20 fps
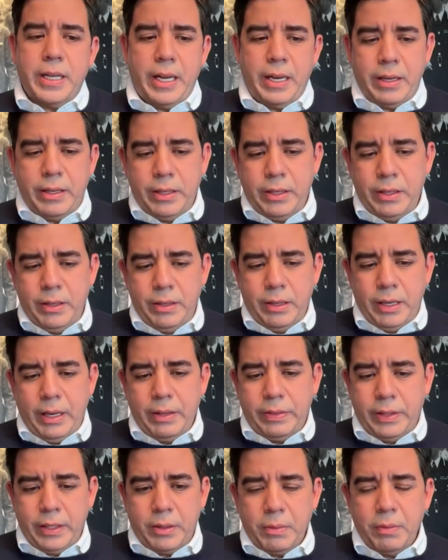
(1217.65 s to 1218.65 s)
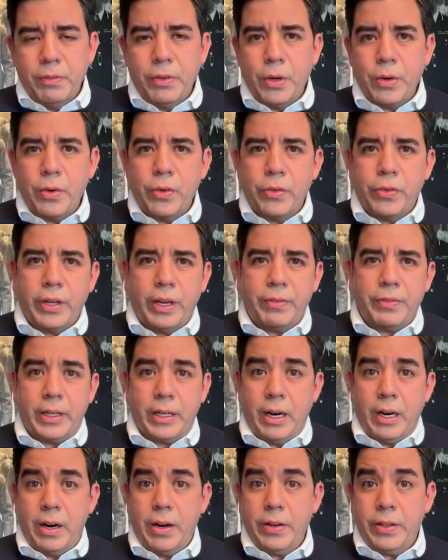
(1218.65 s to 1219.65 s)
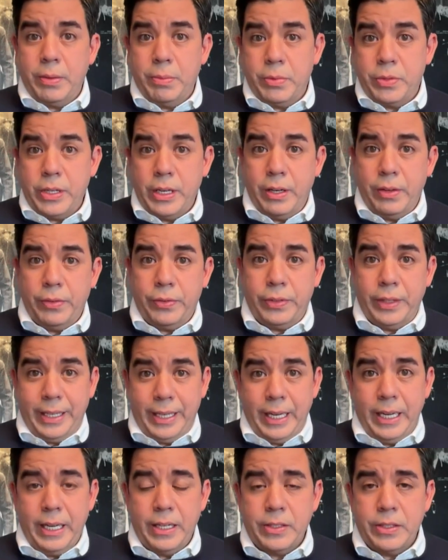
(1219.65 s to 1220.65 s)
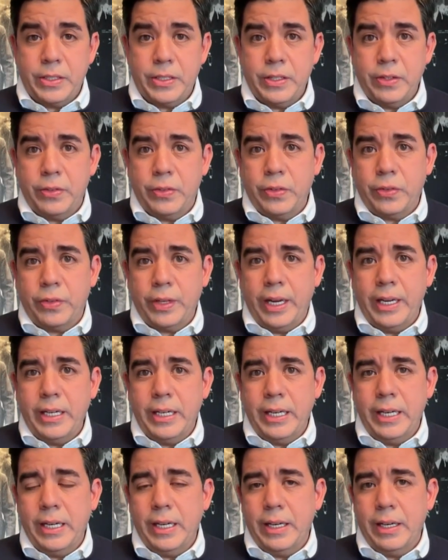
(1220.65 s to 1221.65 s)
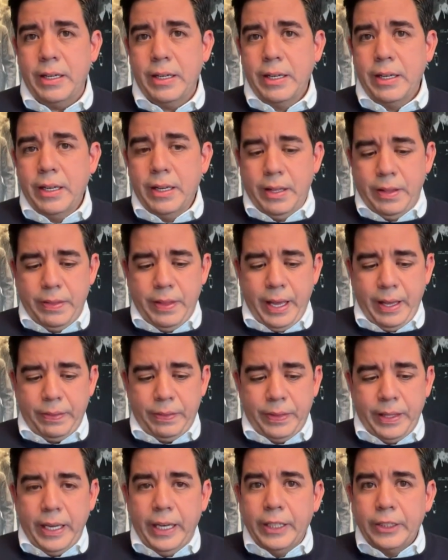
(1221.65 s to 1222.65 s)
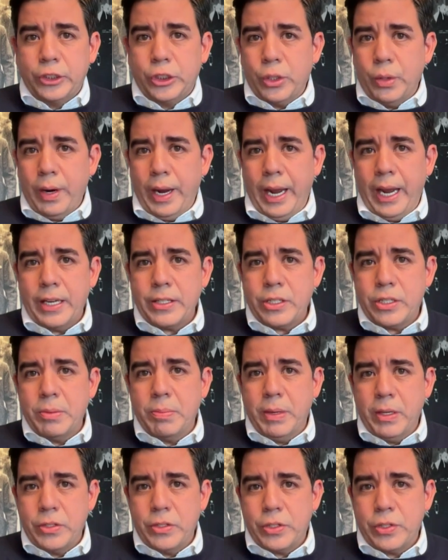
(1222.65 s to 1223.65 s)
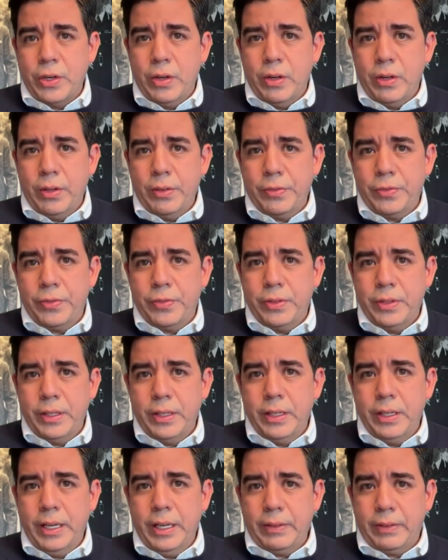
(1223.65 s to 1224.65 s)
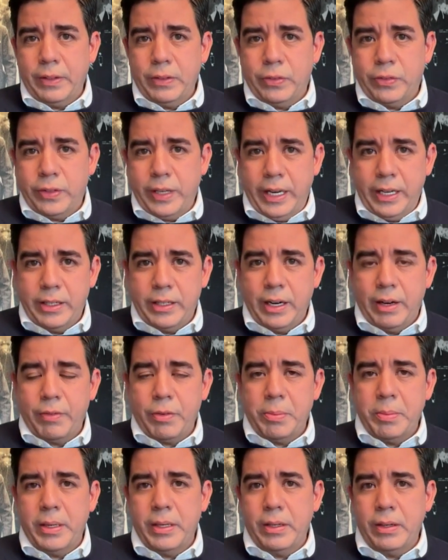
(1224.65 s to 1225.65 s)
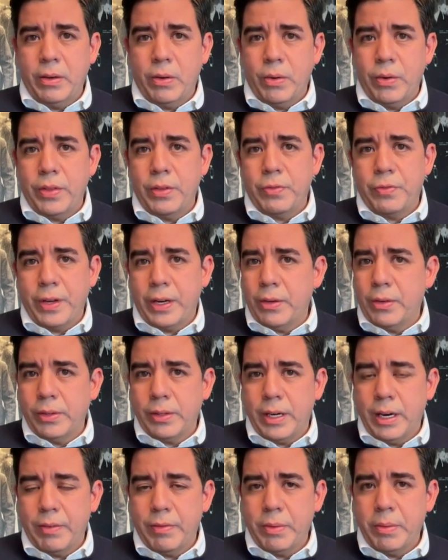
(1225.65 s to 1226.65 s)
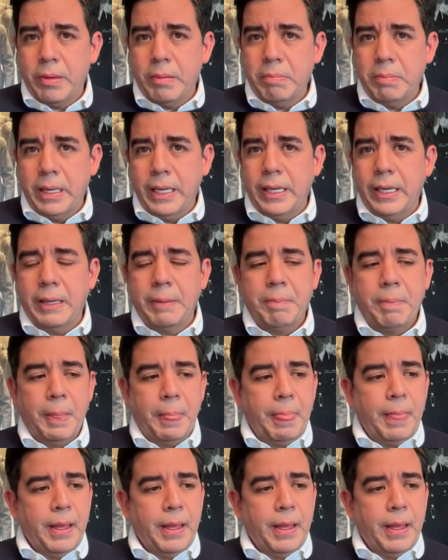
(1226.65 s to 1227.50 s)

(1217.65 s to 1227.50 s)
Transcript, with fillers: that I think voters have to guard themselves against is this idea that the issue has to be solved at the state government mm-hmm. or the federal government, meaning,